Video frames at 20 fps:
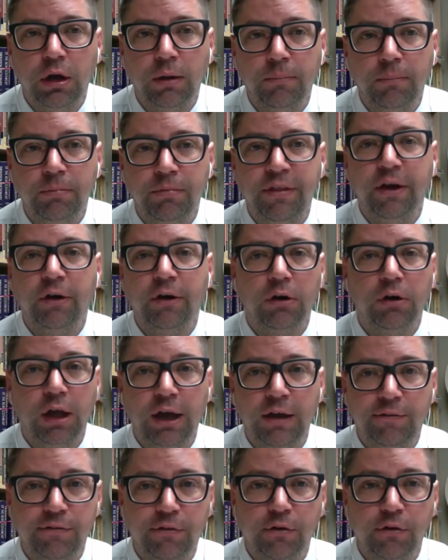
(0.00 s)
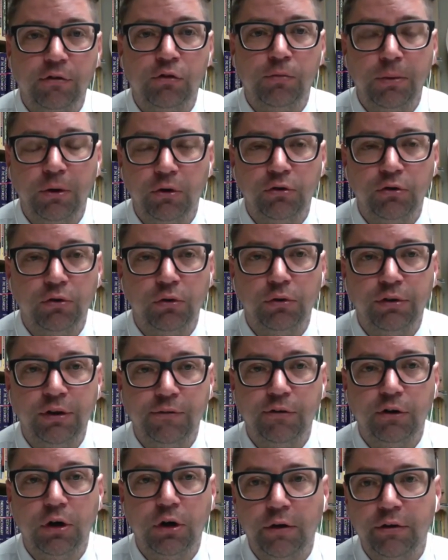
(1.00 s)
their life, their spiritual
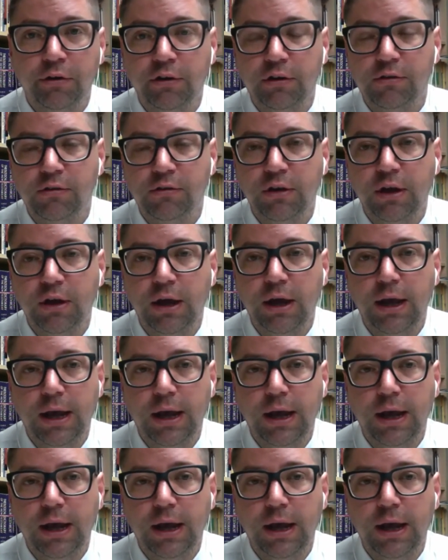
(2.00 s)
difficulties,